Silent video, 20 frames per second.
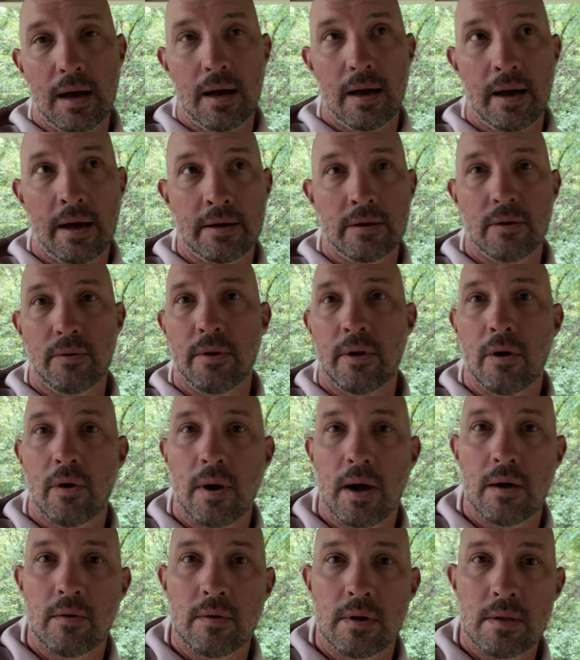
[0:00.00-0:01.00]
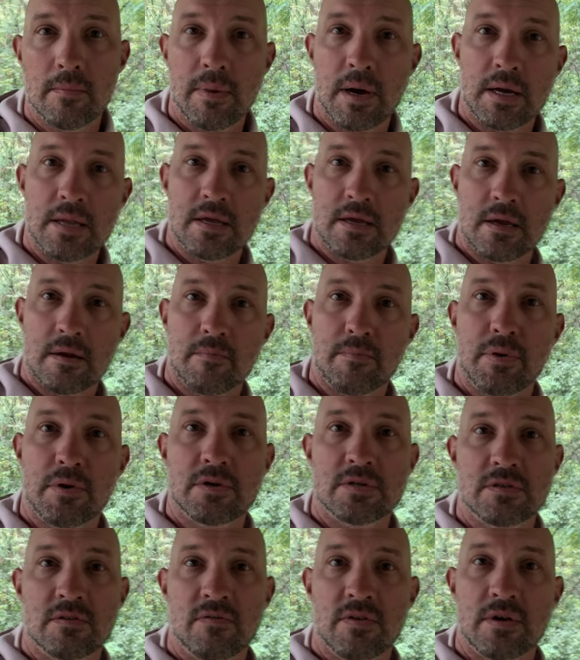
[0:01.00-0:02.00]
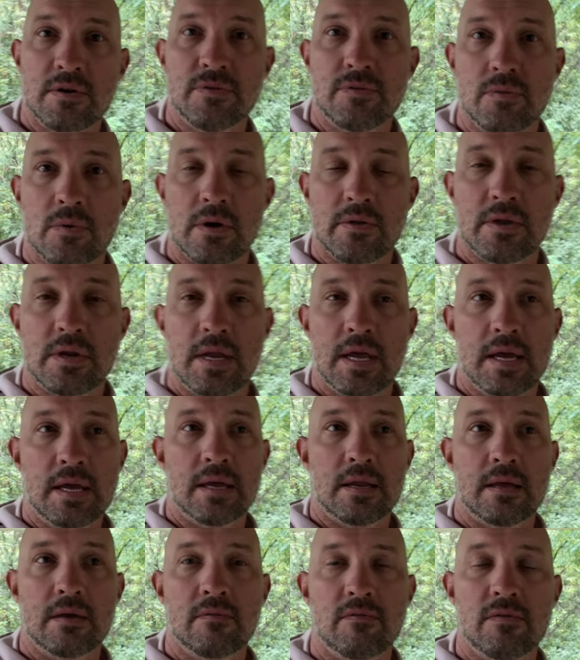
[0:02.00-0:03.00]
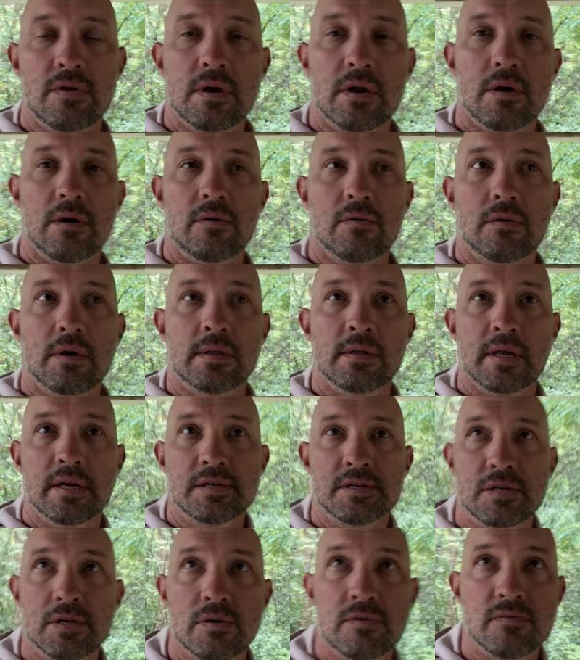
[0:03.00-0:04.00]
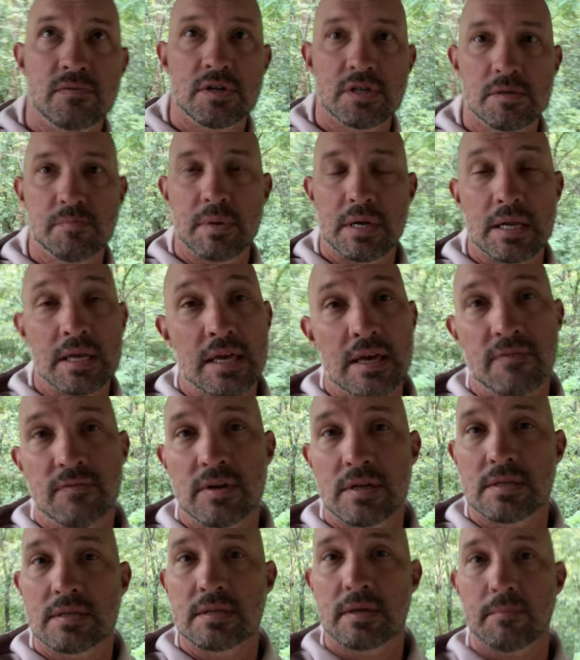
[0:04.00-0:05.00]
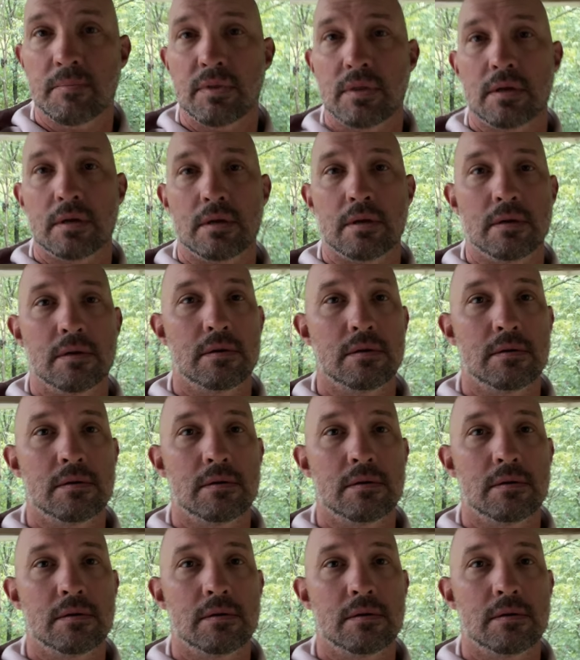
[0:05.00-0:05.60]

I don't know how anybody can persevere through all the negative, you know, unless you've just been gifted something